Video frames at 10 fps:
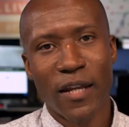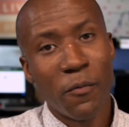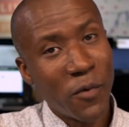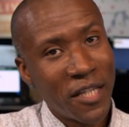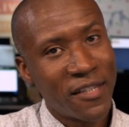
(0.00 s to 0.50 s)

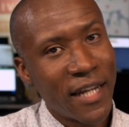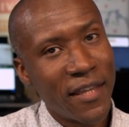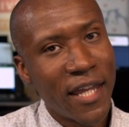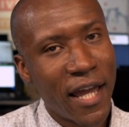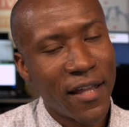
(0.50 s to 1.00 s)
And we said in
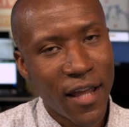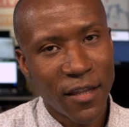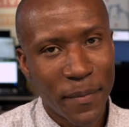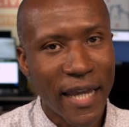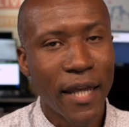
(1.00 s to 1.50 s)
the at
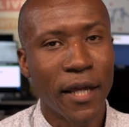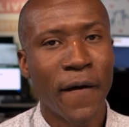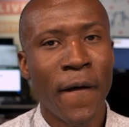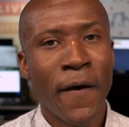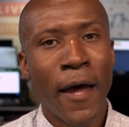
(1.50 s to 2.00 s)
the beginning,
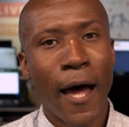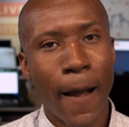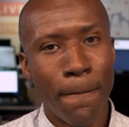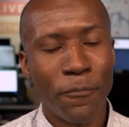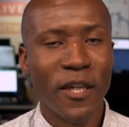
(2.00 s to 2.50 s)

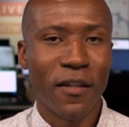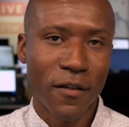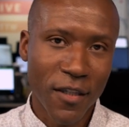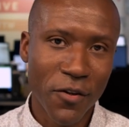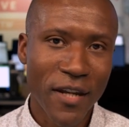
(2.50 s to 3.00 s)
um,
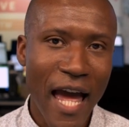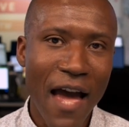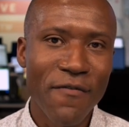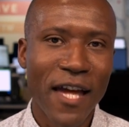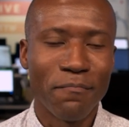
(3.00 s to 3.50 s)
you can
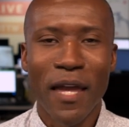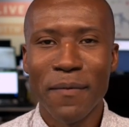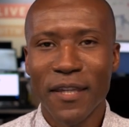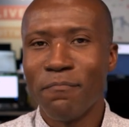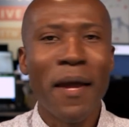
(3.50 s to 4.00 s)
have that
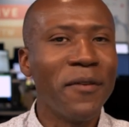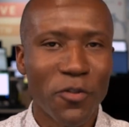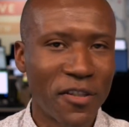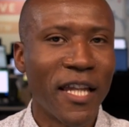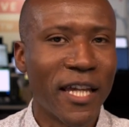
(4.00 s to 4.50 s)
maybe maybe you're
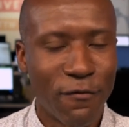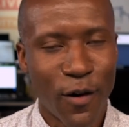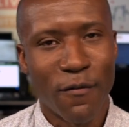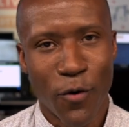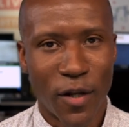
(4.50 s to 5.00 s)
selling in
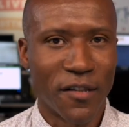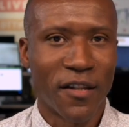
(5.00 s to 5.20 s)
front of earnings.